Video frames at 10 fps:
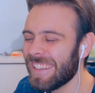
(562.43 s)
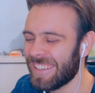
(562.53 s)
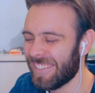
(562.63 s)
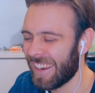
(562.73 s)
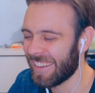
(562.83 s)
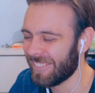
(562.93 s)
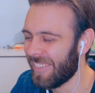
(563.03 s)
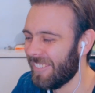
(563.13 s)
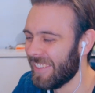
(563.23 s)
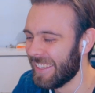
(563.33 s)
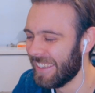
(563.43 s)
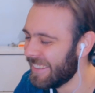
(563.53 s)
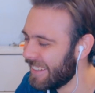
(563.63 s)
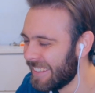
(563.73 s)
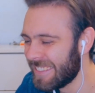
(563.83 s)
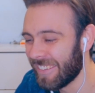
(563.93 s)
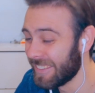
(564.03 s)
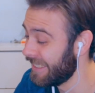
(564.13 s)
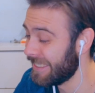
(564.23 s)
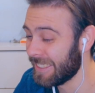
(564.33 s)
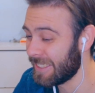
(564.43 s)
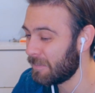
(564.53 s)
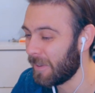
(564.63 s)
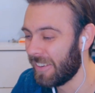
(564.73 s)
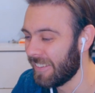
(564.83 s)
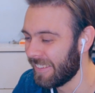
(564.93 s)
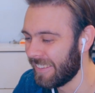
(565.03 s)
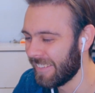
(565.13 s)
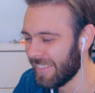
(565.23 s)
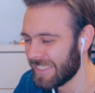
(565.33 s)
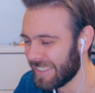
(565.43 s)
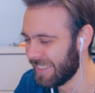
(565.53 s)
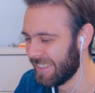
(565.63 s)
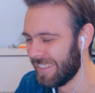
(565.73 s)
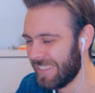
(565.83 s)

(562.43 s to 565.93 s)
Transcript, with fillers: he got out of the moment then. That was just the spur of the thing, wasn't it?